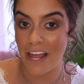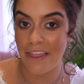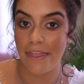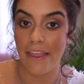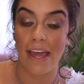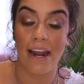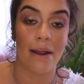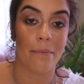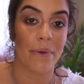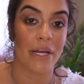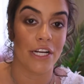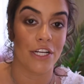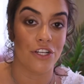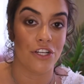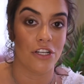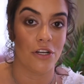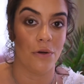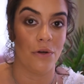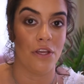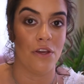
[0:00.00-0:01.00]
and then I'm going to
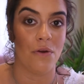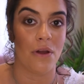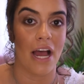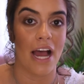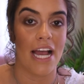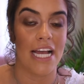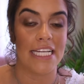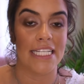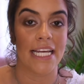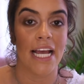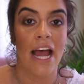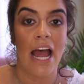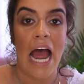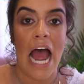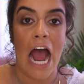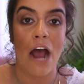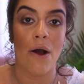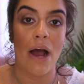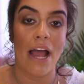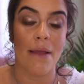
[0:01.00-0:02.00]
show you guys
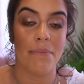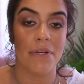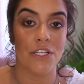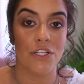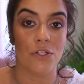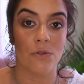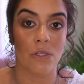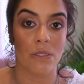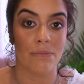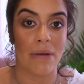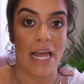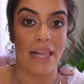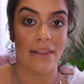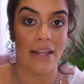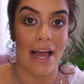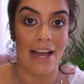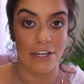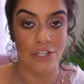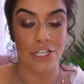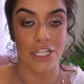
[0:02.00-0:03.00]
how I've been doing my
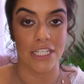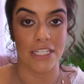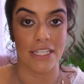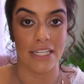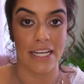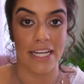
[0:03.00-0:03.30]
lashes